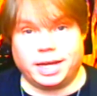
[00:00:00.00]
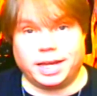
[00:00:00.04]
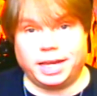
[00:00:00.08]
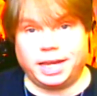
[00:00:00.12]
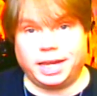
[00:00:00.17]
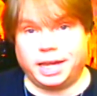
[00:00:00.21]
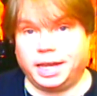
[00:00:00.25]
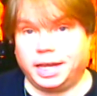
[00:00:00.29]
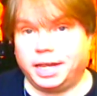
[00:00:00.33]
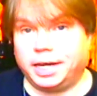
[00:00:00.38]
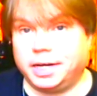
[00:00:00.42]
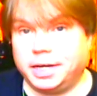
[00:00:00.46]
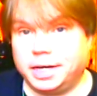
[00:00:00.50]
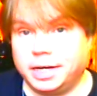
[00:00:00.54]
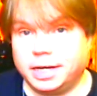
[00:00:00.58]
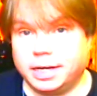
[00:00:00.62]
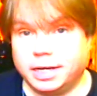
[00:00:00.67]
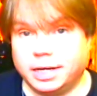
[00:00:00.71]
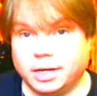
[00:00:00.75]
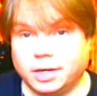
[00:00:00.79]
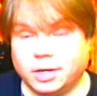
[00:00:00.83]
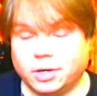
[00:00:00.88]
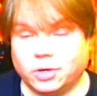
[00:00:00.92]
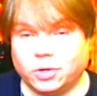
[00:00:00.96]
again
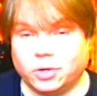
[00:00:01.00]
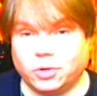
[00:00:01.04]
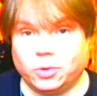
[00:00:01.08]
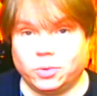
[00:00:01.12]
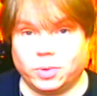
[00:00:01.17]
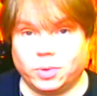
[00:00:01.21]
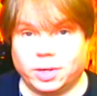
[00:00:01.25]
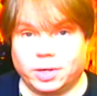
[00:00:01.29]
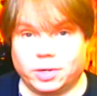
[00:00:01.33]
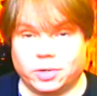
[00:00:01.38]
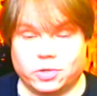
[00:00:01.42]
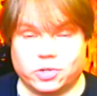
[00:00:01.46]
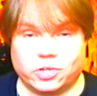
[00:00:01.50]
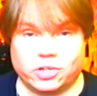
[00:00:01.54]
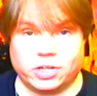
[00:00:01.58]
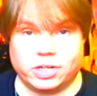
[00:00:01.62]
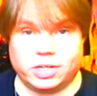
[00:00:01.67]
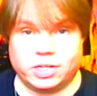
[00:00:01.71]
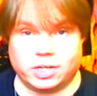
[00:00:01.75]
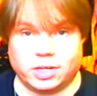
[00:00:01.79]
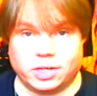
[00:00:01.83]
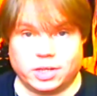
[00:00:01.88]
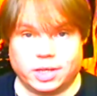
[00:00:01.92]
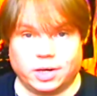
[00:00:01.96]
new
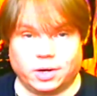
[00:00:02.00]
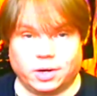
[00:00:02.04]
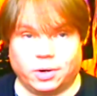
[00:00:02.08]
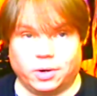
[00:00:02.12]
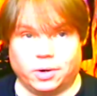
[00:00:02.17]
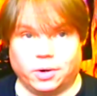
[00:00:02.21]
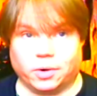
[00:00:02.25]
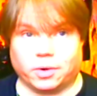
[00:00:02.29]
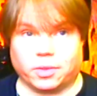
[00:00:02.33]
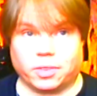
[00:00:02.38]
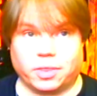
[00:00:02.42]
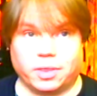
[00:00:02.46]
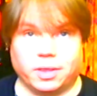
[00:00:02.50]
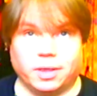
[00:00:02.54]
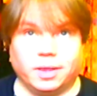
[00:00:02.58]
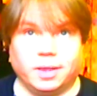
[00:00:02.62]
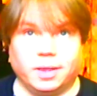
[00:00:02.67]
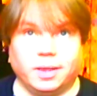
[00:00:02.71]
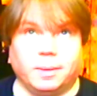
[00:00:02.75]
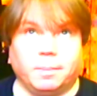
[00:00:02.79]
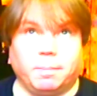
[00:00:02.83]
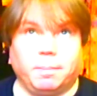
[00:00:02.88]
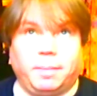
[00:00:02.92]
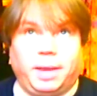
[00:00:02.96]
energy to the earth,
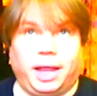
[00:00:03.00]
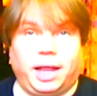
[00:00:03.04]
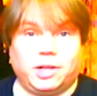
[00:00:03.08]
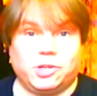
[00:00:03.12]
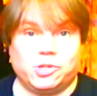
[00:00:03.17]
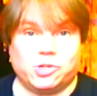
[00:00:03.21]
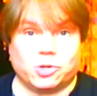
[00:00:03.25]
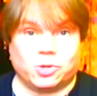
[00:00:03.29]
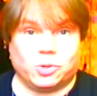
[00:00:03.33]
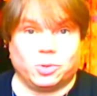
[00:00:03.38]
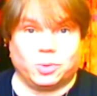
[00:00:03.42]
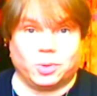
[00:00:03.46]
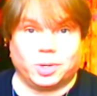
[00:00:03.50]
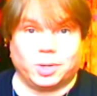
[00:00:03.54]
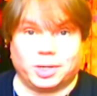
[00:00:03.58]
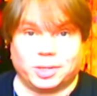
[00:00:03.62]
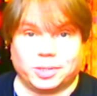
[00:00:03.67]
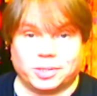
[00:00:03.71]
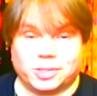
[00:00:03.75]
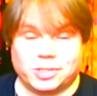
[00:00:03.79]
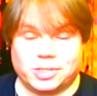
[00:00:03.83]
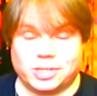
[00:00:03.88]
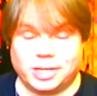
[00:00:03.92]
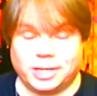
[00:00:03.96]
magical
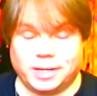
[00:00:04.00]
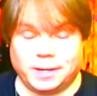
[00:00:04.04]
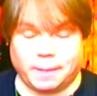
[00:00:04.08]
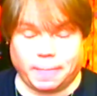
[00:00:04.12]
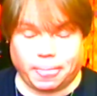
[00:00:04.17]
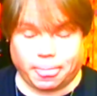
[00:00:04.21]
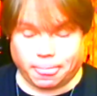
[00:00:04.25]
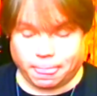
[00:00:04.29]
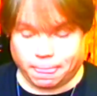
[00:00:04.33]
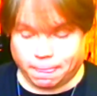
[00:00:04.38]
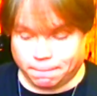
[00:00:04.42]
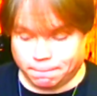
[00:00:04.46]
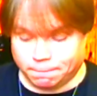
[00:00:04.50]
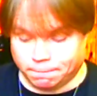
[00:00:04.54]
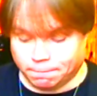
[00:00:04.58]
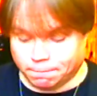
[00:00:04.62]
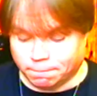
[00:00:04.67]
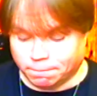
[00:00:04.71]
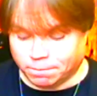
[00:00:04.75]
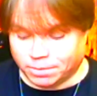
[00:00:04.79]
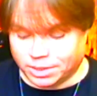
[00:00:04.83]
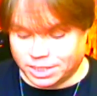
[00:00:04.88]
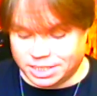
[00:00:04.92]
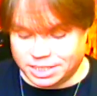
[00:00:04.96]
energy.
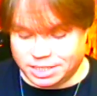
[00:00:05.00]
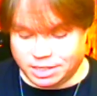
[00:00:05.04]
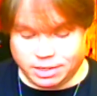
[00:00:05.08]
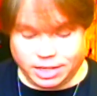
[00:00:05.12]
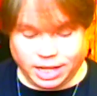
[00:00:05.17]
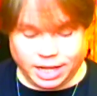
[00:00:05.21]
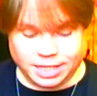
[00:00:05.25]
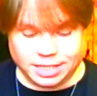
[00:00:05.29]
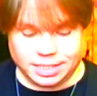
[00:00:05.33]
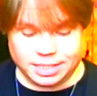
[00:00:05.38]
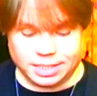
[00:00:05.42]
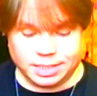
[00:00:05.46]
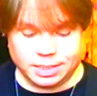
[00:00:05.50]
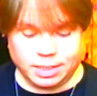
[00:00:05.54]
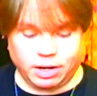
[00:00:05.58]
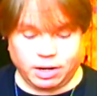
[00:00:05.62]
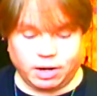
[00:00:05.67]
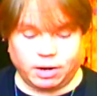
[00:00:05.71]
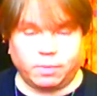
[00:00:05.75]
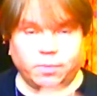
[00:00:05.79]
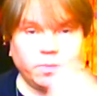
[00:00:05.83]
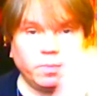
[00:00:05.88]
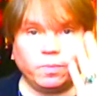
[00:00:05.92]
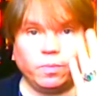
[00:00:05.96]
So that's,
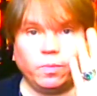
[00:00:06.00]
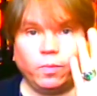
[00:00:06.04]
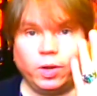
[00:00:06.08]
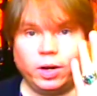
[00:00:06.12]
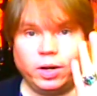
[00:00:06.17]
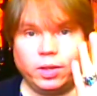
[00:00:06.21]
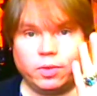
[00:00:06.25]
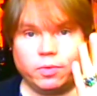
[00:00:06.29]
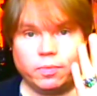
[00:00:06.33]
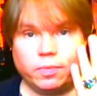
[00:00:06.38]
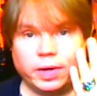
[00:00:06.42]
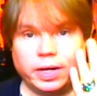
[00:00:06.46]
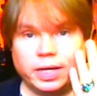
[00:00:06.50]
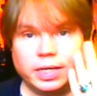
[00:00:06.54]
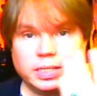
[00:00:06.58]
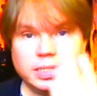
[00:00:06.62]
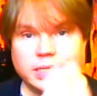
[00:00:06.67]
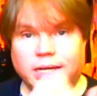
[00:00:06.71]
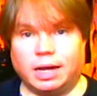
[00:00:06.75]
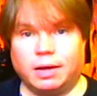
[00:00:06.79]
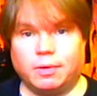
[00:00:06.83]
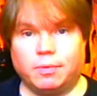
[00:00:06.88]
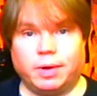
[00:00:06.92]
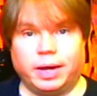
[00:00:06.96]
one of the
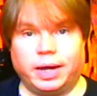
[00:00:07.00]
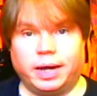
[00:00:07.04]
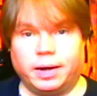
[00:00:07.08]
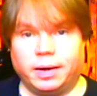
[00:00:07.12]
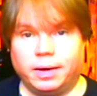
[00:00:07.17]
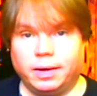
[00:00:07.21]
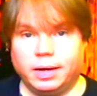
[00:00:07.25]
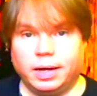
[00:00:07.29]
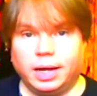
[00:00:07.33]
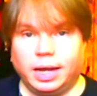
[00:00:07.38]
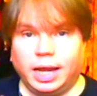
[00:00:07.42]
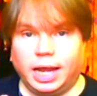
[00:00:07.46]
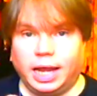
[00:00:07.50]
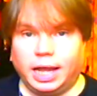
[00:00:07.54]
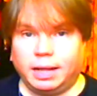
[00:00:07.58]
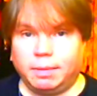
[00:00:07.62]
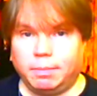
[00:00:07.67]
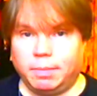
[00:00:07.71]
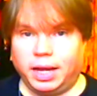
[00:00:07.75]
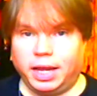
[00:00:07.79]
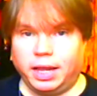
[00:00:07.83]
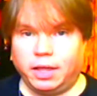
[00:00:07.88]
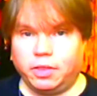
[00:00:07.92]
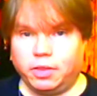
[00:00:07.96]
rings I wear.
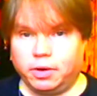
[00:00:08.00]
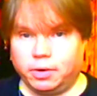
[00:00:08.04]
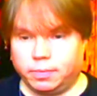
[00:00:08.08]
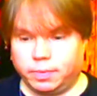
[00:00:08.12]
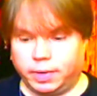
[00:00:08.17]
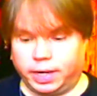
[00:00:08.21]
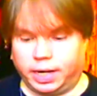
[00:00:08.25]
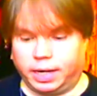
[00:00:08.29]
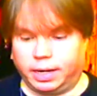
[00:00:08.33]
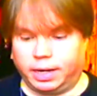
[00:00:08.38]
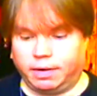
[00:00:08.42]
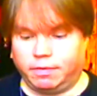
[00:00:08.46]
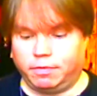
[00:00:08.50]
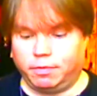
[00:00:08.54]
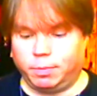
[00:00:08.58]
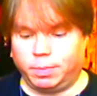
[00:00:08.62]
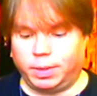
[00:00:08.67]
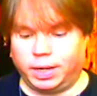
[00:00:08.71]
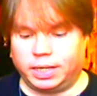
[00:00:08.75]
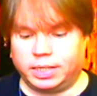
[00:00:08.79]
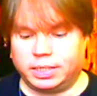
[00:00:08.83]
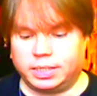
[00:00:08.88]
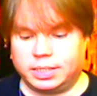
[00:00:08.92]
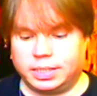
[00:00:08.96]
And my other ring,
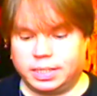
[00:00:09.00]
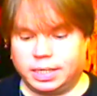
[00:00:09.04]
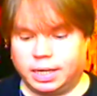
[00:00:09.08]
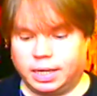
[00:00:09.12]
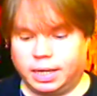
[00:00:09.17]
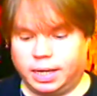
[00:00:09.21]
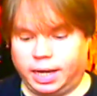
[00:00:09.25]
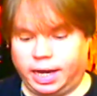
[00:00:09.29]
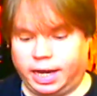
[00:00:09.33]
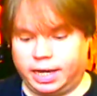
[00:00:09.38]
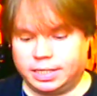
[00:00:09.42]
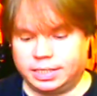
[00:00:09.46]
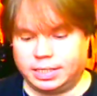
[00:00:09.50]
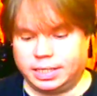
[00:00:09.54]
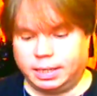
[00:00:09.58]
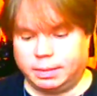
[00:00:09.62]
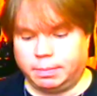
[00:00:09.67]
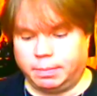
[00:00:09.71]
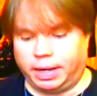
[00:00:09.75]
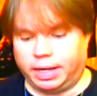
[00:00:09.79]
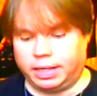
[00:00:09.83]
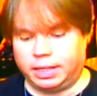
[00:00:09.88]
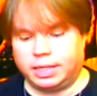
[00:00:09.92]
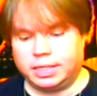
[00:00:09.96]
everybody's
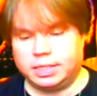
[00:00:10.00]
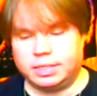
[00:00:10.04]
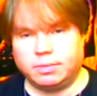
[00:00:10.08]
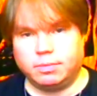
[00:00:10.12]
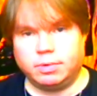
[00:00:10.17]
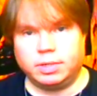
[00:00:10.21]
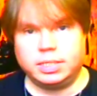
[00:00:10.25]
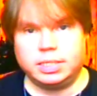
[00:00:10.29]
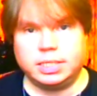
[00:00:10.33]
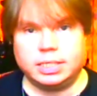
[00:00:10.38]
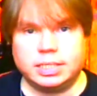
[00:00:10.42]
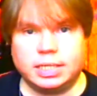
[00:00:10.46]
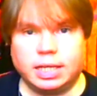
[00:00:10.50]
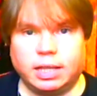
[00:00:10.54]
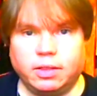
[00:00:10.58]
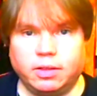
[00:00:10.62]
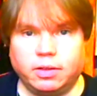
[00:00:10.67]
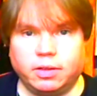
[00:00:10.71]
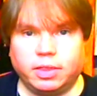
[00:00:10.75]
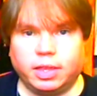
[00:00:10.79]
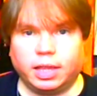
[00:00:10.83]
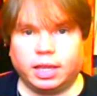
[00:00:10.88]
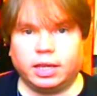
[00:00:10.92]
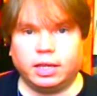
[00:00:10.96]
asking about this. So what's this
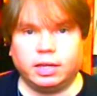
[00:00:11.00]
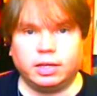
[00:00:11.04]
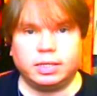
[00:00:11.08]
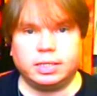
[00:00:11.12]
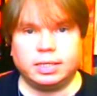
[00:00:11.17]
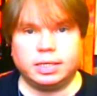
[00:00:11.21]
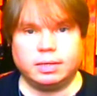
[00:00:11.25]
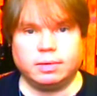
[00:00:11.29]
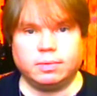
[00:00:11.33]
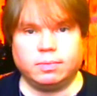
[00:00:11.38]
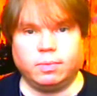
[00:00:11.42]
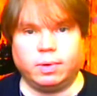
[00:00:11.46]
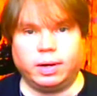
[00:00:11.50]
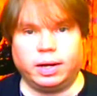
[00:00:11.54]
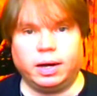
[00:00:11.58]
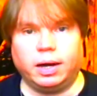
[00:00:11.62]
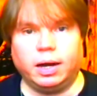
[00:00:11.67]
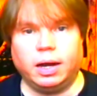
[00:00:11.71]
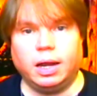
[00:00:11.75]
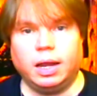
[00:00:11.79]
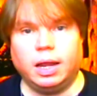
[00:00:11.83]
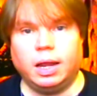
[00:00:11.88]
other thing you wear?